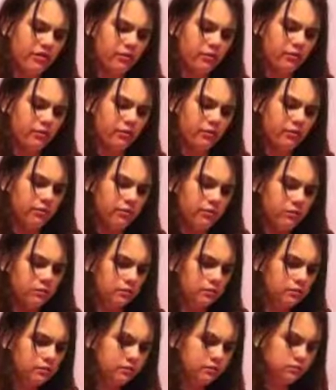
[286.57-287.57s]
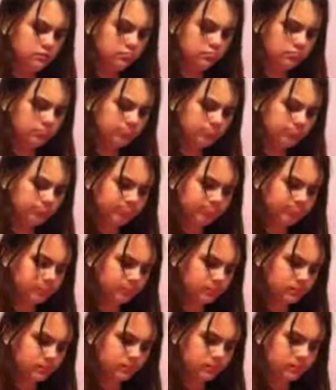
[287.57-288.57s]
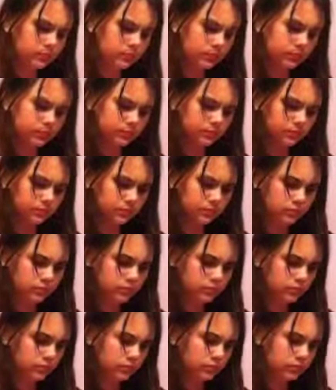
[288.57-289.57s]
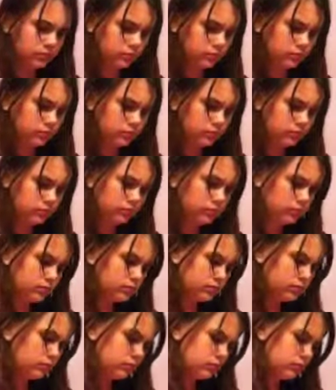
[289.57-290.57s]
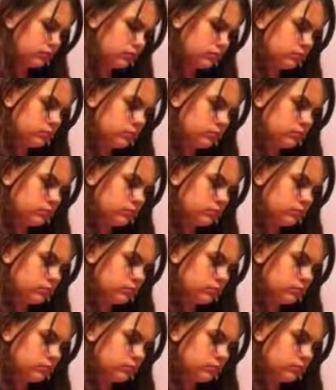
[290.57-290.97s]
No one is speaking in this clip.